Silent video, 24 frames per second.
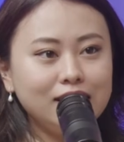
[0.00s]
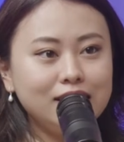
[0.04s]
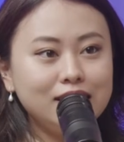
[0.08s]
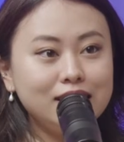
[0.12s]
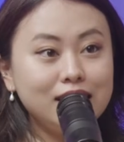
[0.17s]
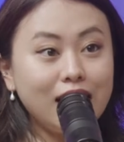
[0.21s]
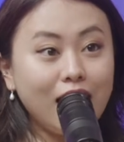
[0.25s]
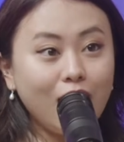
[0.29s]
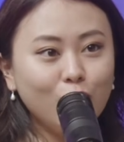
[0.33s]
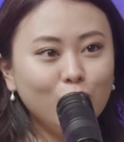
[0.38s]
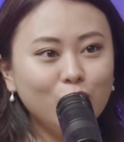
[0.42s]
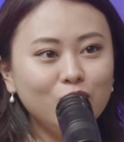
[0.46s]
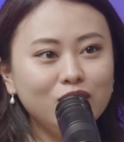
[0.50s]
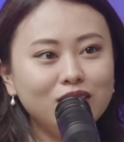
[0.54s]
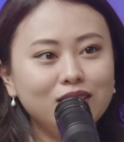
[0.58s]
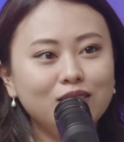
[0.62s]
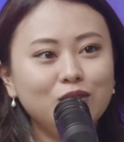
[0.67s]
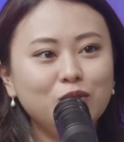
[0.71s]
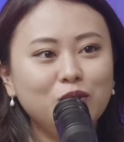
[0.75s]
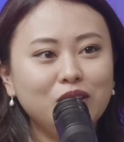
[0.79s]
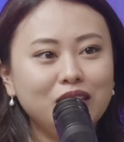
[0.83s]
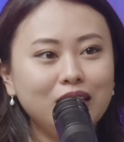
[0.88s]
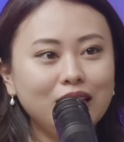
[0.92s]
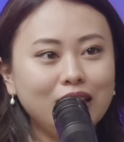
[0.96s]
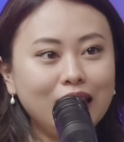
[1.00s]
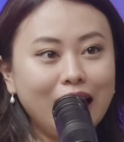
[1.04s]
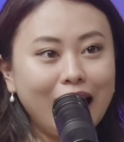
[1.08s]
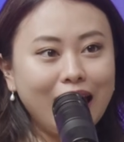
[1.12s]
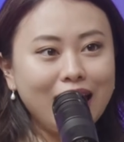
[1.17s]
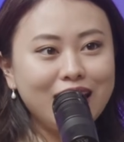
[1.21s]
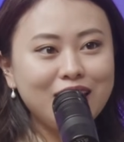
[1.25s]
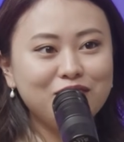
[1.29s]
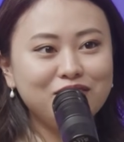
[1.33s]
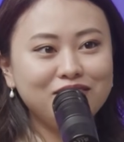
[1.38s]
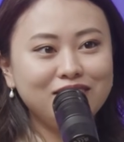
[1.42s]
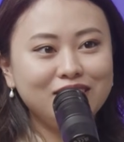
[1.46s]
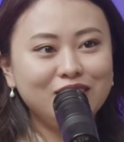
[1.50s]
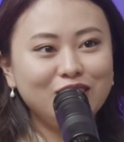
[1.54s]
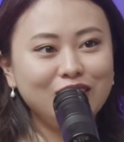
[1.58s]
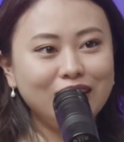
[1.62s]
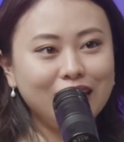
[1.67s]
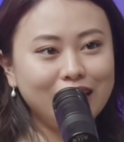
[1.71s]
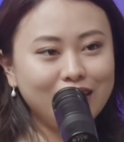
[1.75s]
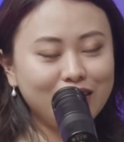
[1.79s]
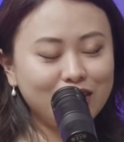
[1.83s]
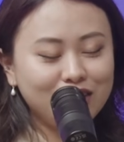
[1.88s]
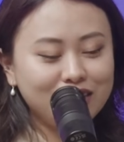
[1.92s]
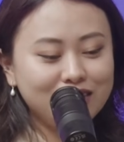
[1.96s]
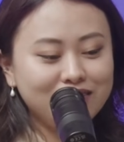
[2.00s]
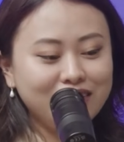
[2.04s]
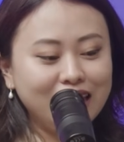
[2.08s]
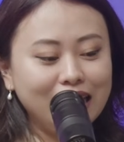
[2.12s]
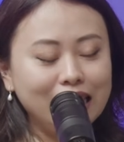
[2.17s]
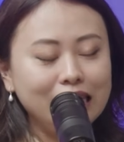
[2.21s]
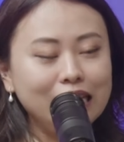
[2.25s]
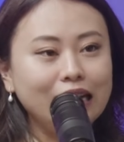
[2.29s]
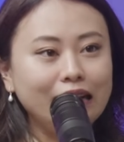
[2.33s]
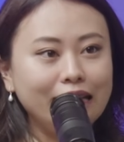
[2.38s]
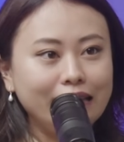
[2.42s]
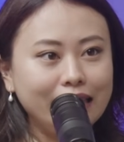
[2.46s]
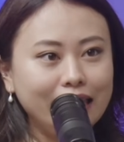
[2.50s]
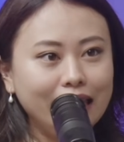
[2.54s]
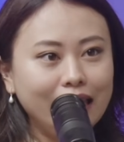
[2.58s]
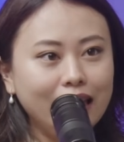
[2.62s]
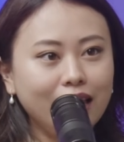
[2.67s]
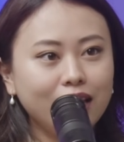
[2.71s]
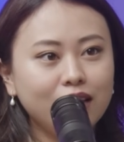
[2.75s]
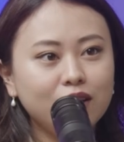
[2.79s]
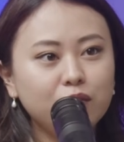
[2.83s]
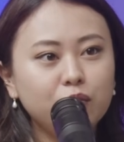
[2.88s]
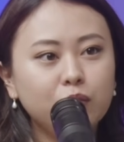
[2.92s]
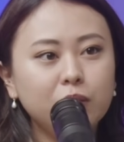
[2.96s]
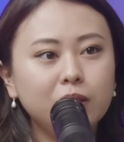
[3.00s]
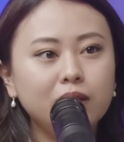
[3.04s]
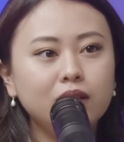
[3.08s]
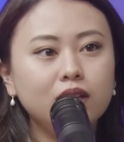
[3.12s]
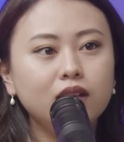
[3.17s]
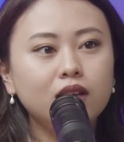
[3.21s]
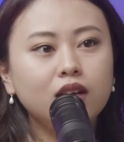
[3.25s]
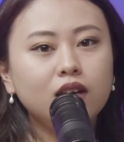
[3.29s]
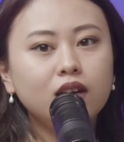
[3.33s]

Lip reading: down with a knife, like you're dividing a cake, but